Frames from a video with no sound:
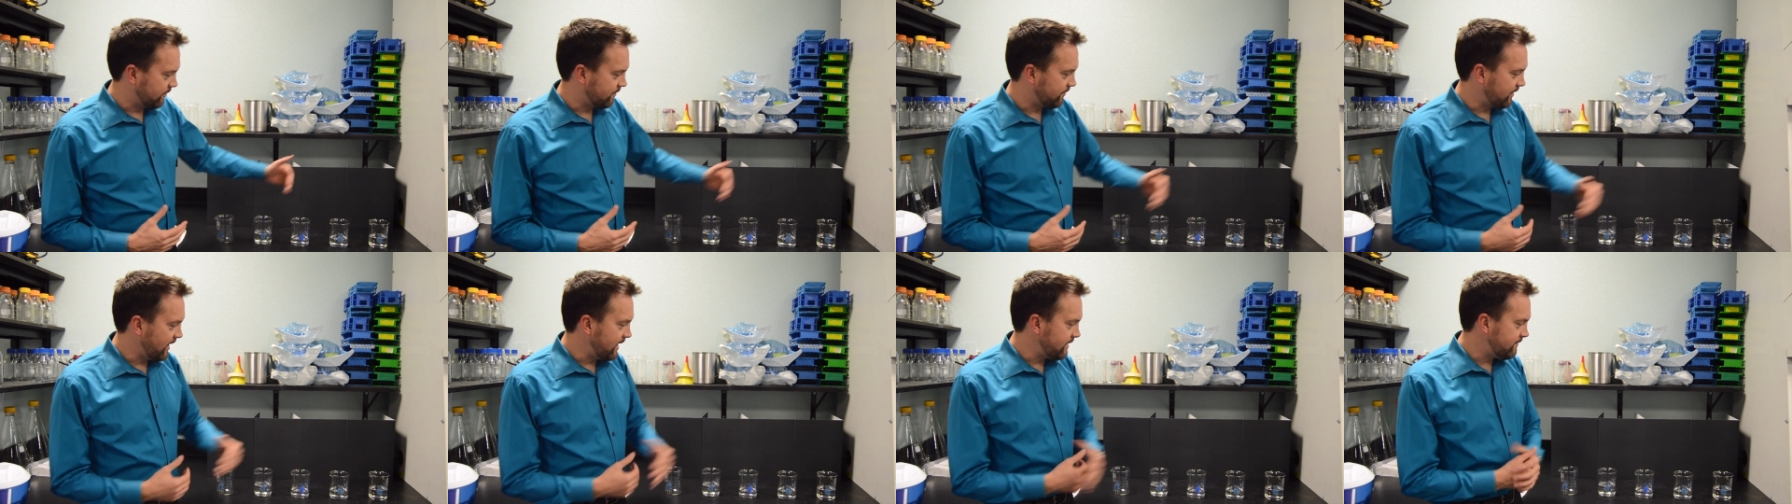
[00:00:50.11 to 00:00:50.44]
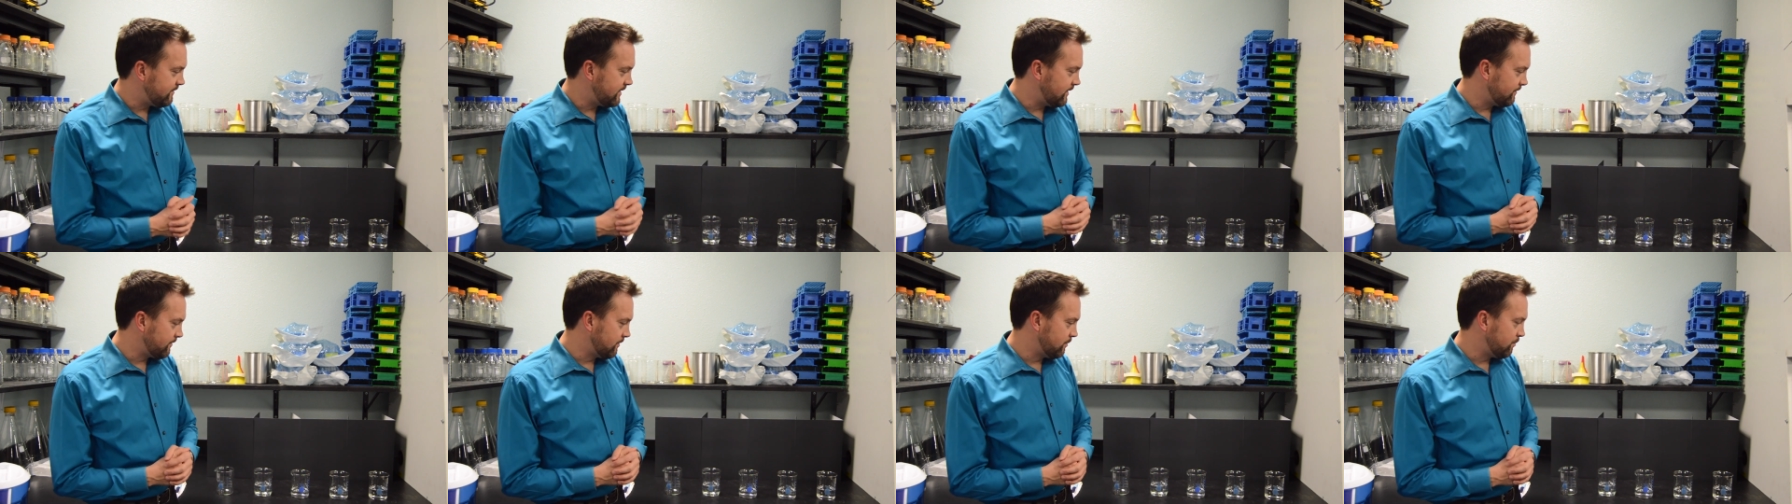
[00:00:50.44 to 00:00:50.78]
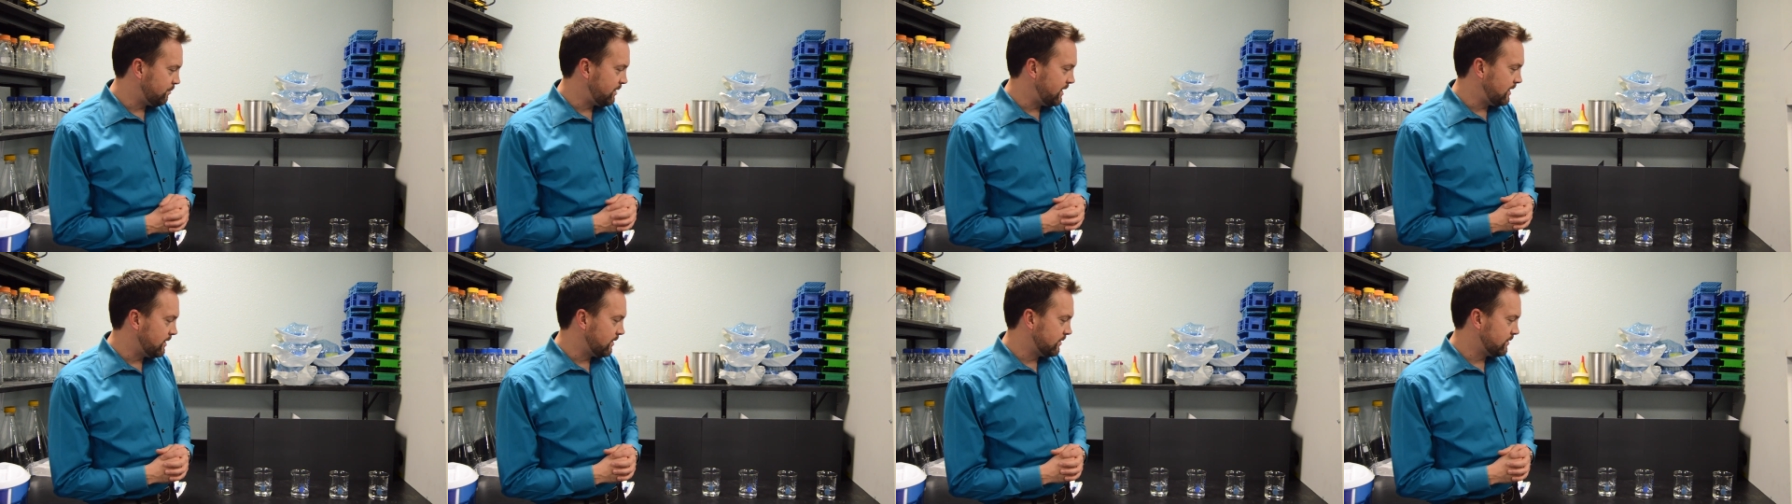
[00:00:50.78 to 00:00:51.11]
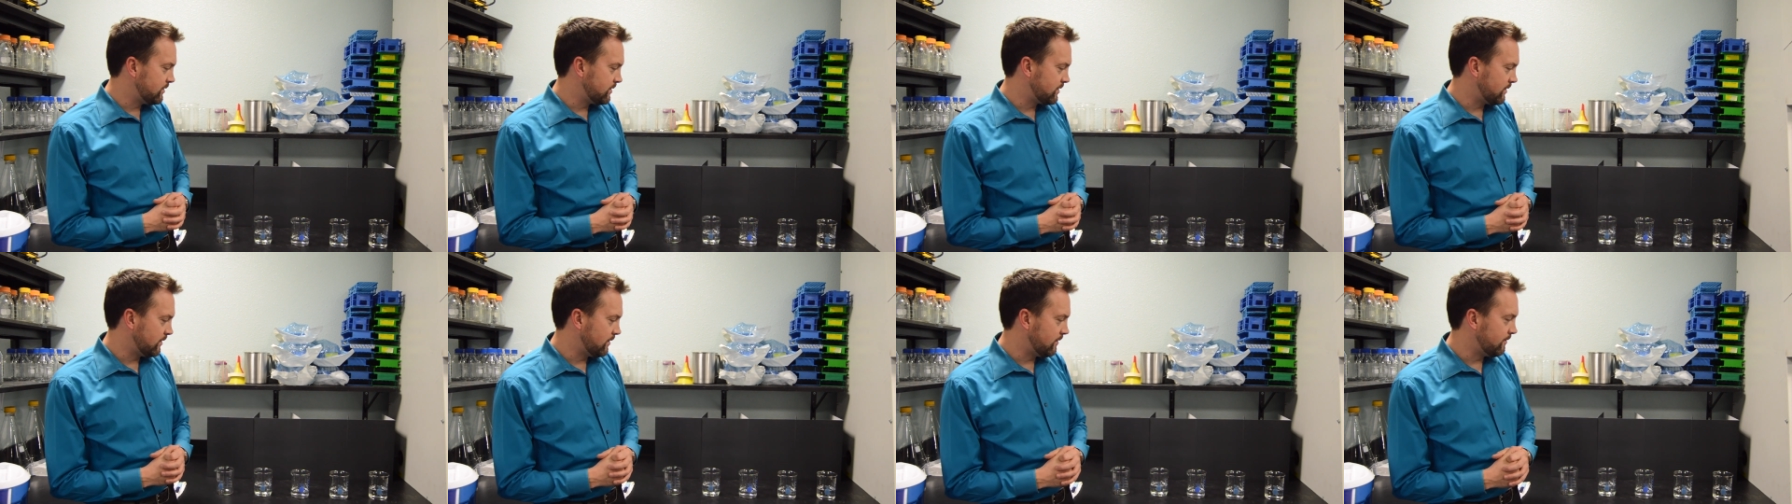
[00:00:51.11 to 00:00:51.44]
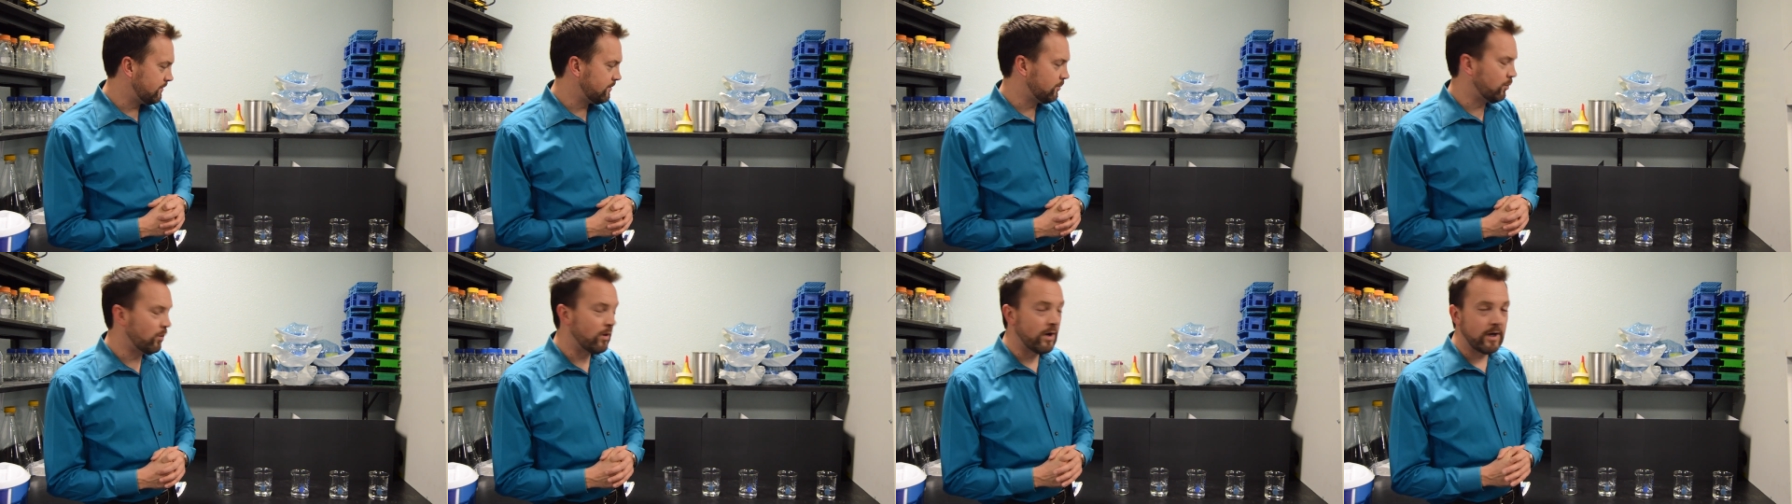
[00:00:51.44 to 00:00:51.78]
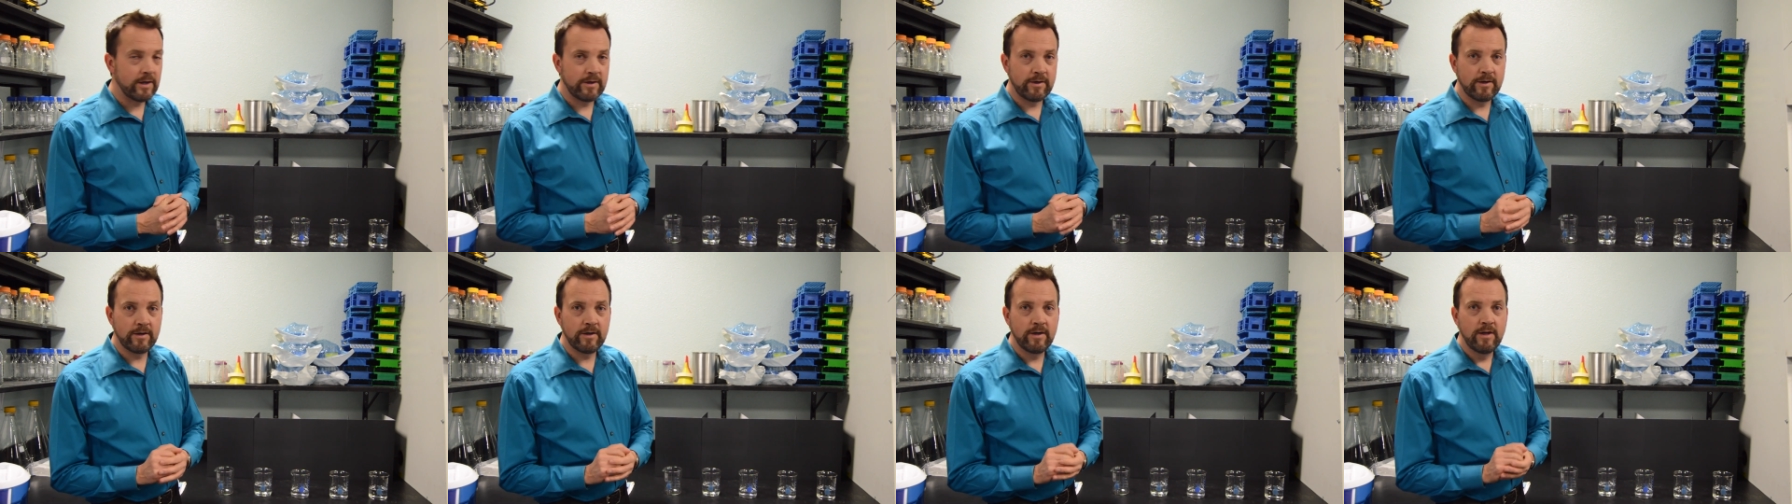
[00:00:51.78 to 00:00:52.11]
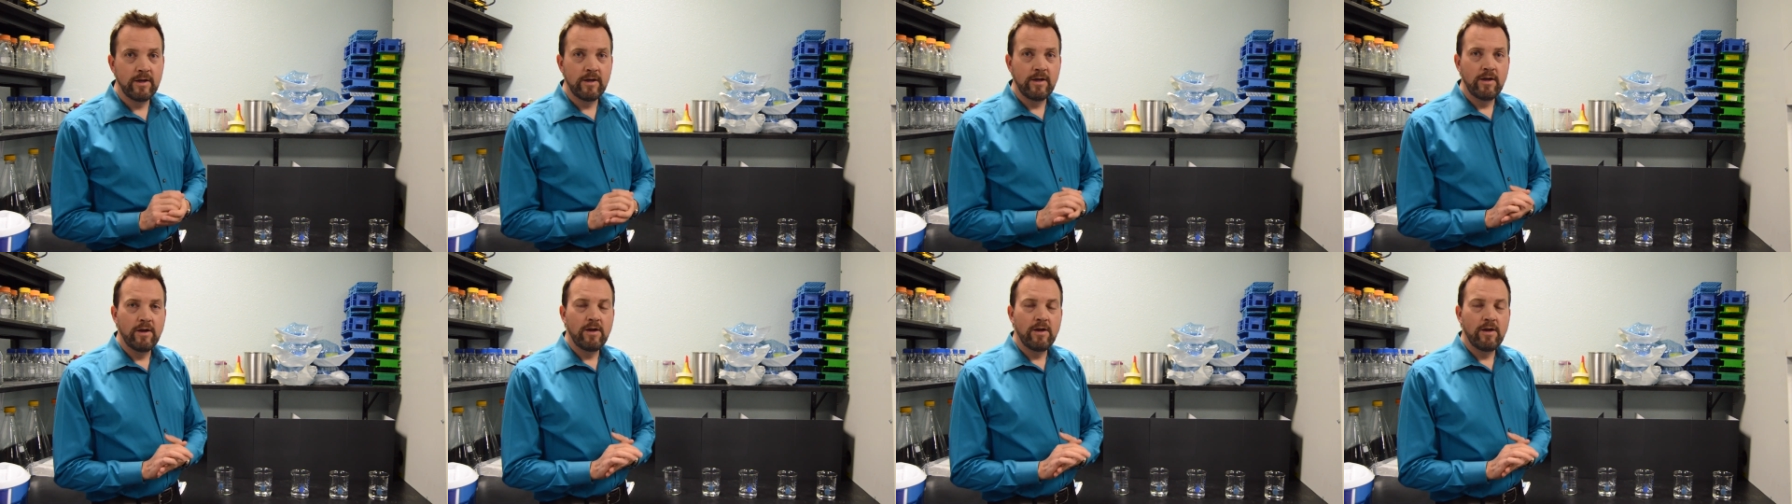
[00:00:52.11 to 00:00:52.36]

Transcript: 5 different beakers of water